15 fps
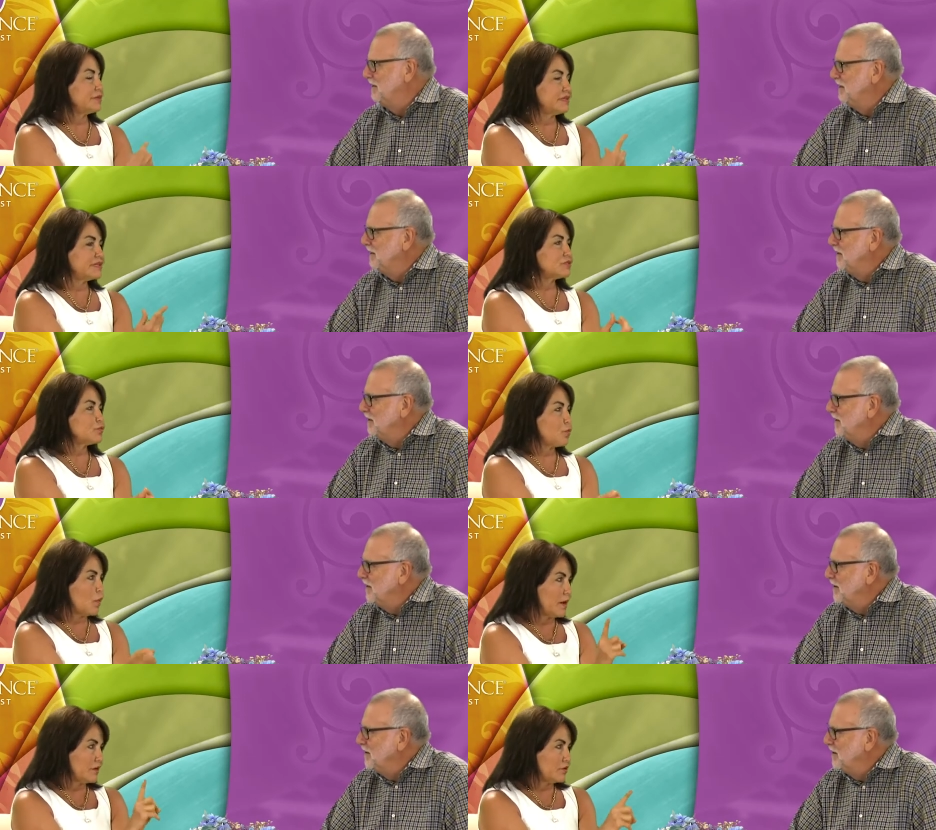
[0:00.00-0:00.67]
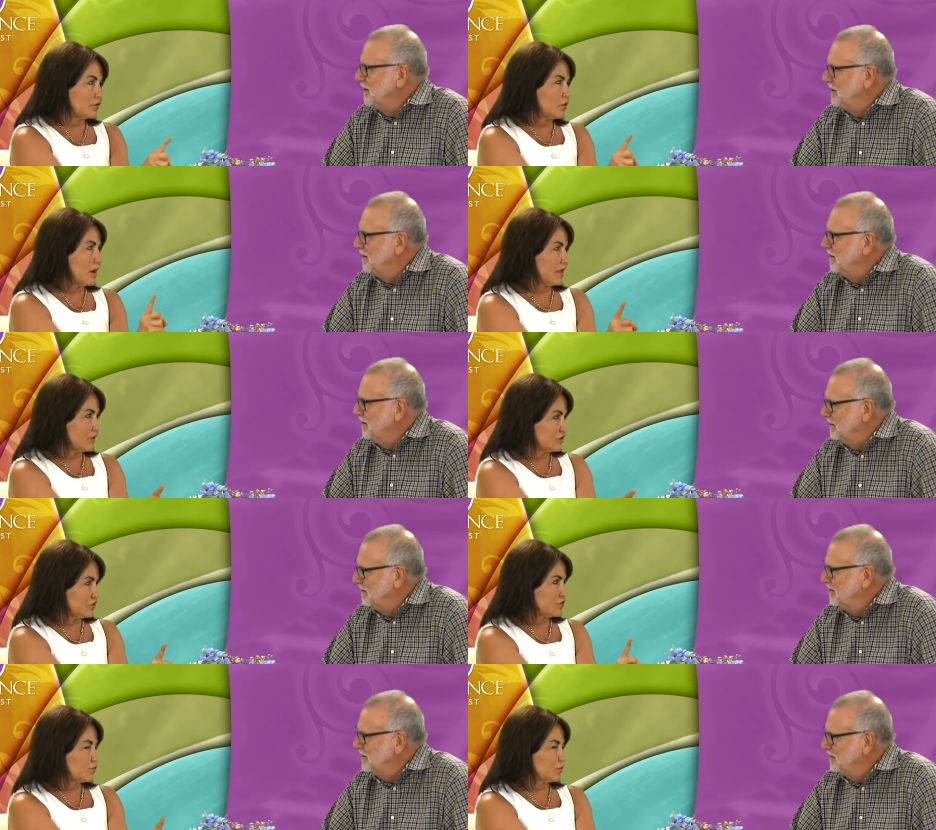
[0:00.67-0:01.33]
Speaker 1: but this one
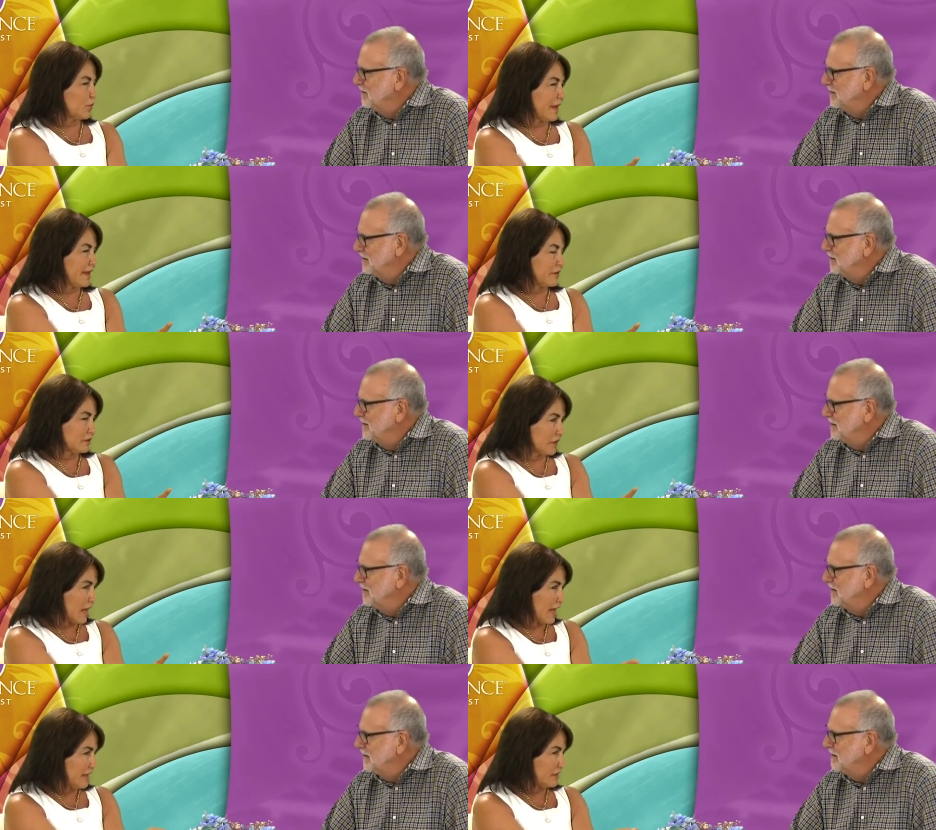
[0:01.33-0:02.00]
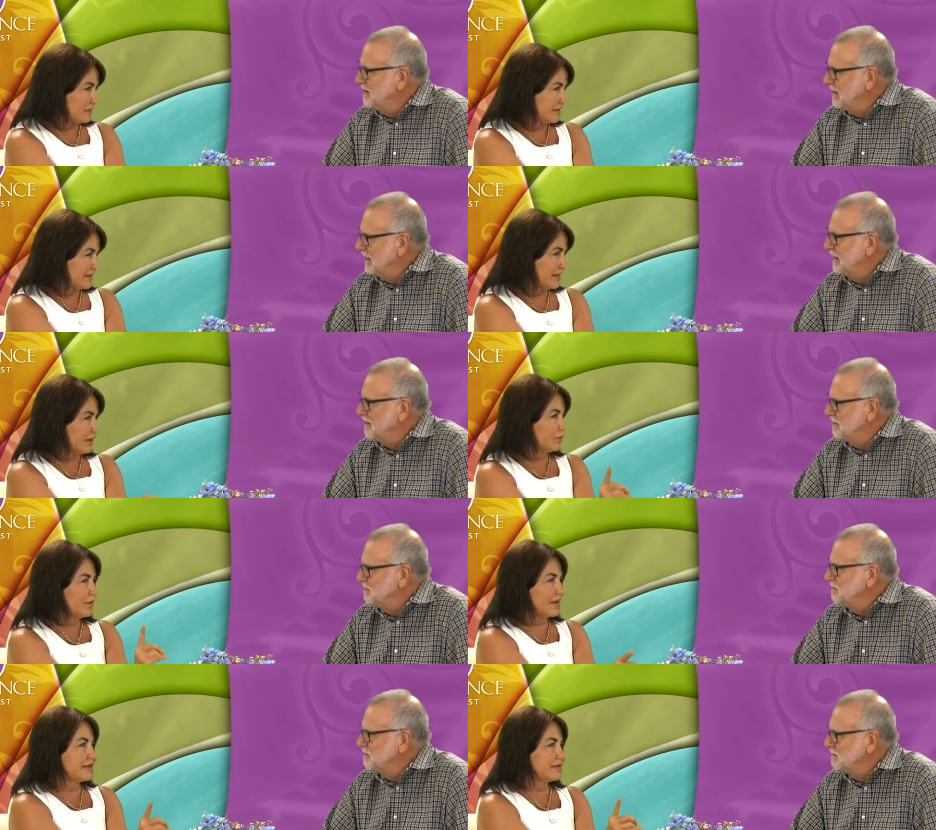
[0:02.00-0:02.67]
neurologist read a lot. Yeah. He
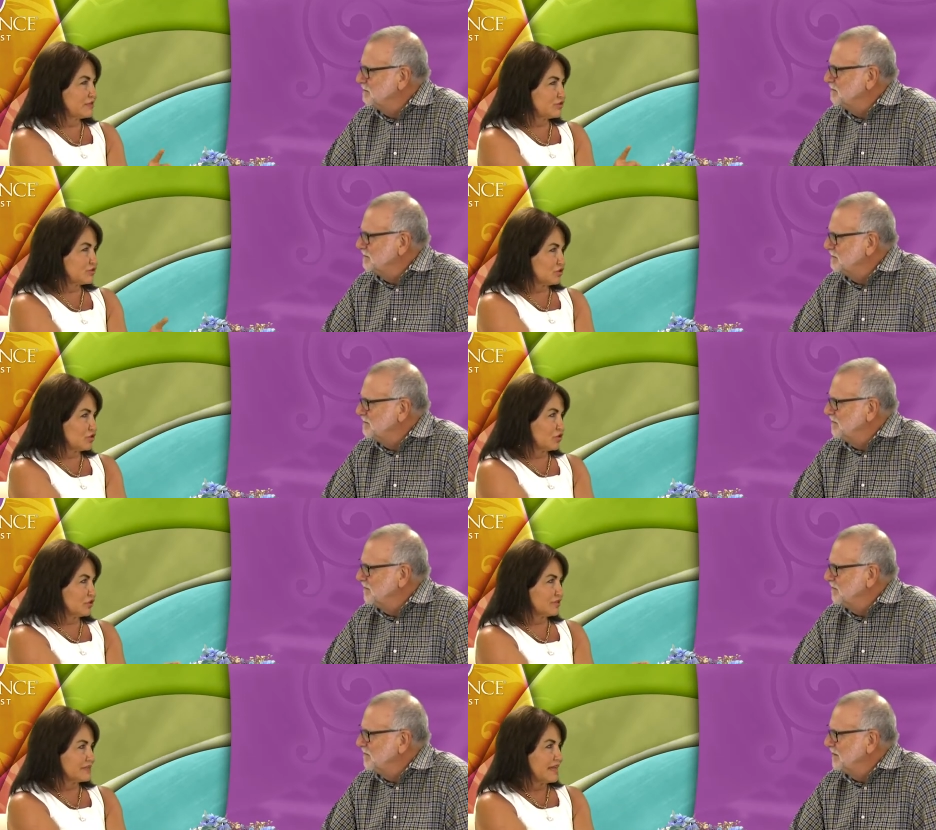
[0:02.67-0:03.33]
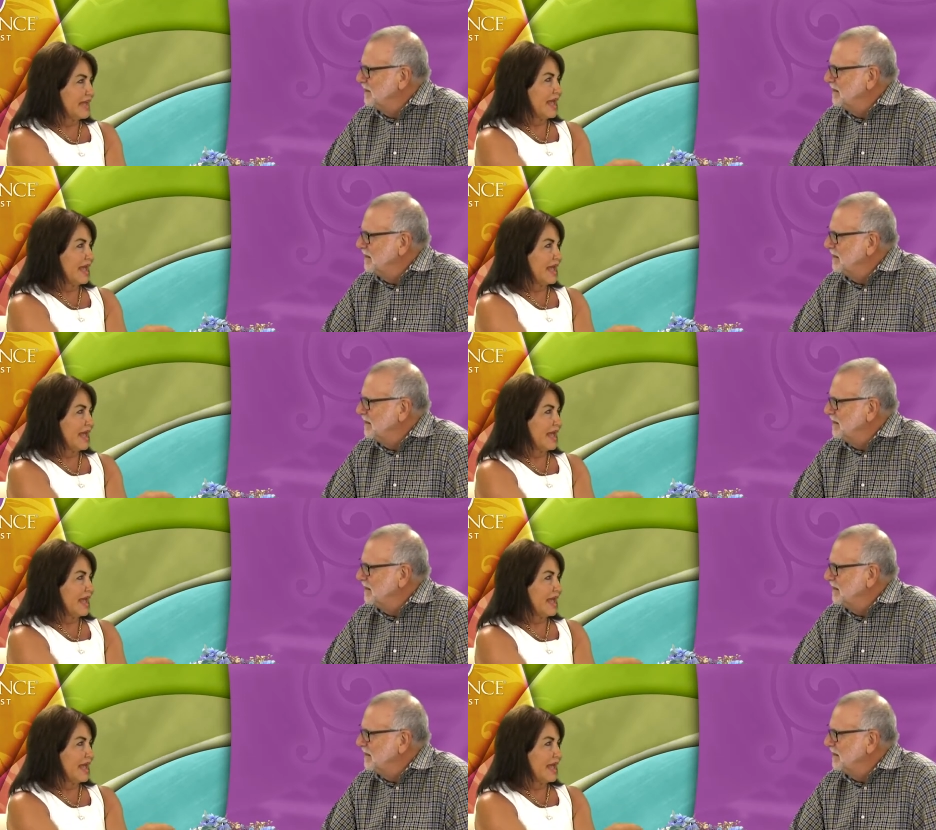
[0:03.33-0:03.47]
read his journals.